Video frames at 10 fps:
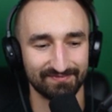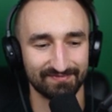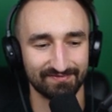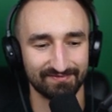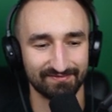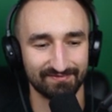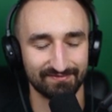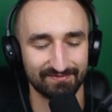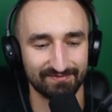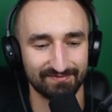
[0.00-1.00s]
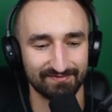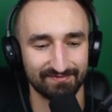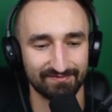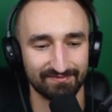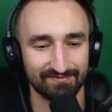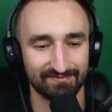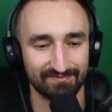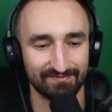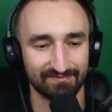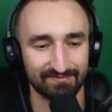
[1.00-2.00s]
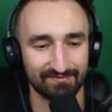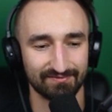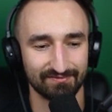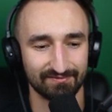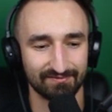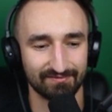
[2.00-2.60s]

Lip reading: [no speech]